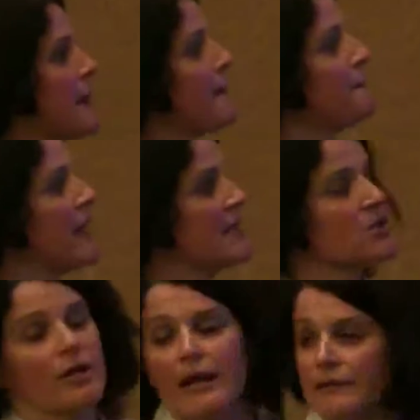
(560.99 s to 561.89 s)
based
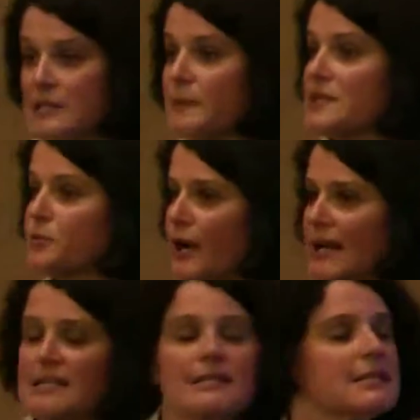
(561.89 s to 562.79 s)
on evidence-based
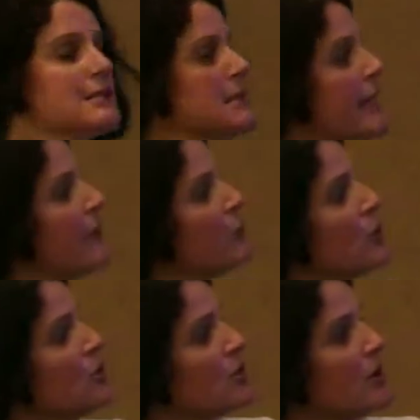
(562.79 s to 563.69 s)
practices, and we're
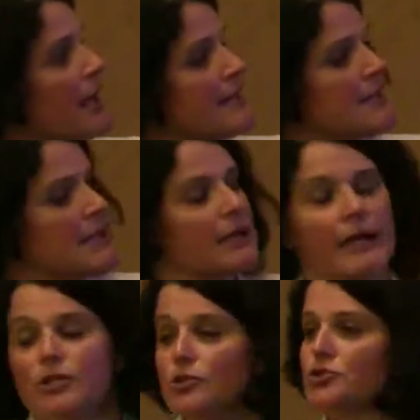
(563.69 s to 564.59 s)
utilizing a
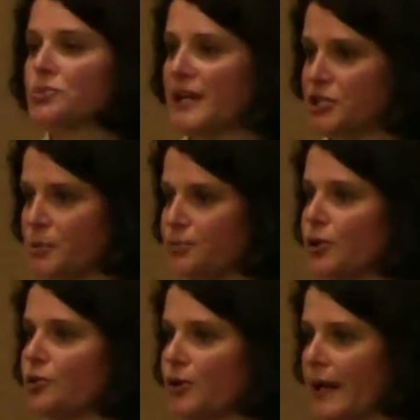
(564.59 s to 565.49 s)
new direction
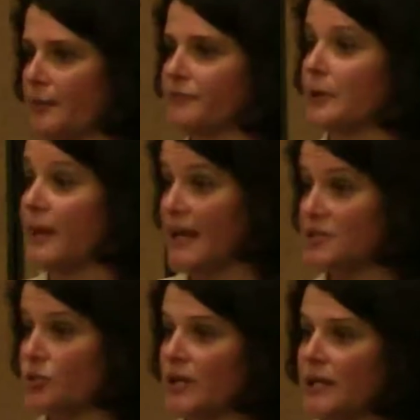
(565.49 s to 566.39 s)
program from
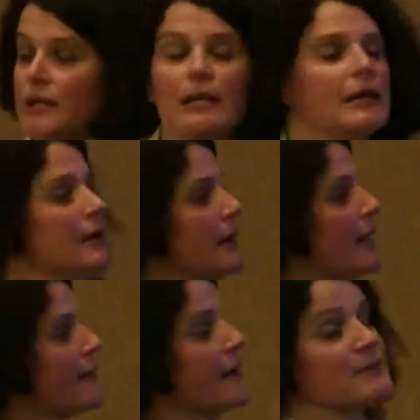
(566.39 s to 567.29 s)
Hazelden
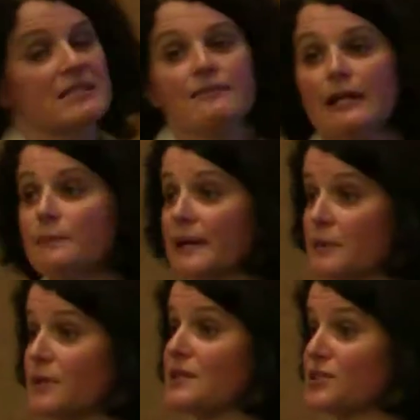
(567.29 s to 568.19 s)
that was developed by the
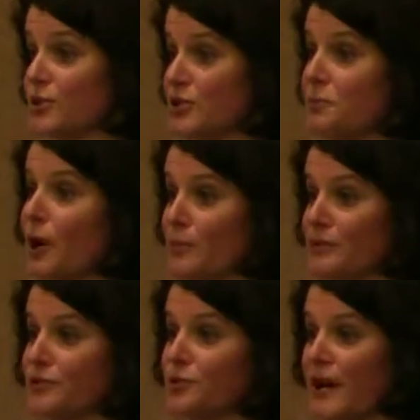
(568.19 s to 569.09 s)
Minnesota
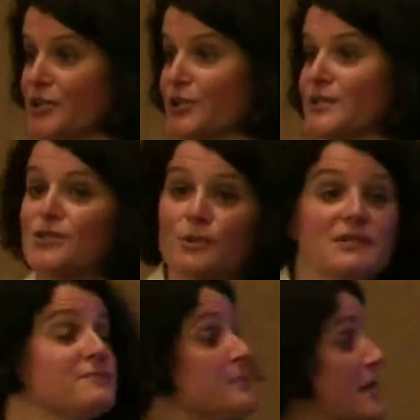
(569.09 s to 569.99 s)
Department of Corrections. So
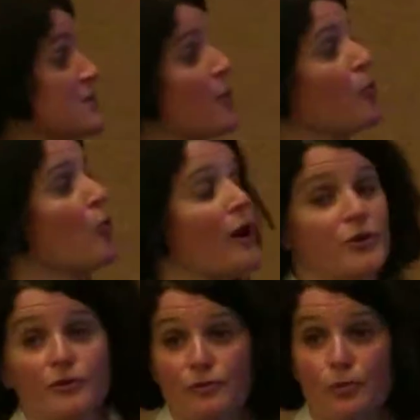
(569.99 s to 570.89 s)
it's a
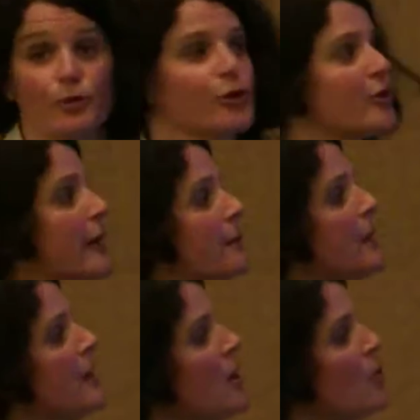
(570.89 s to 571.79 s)
wonderful program.
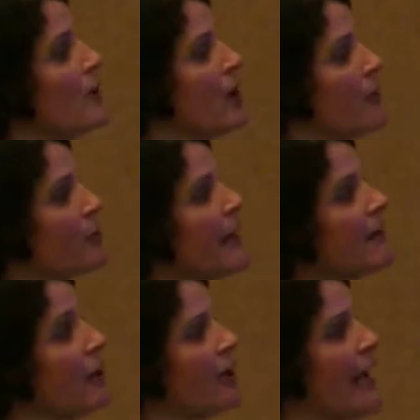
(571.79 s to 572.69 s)
We operate
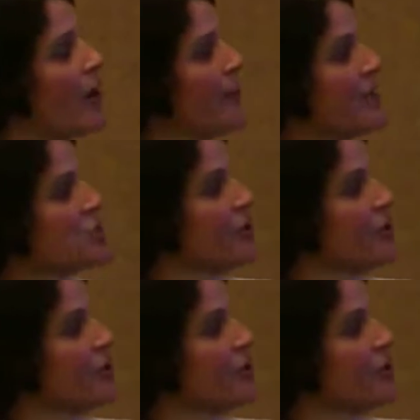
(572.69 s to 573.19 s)
on outpatient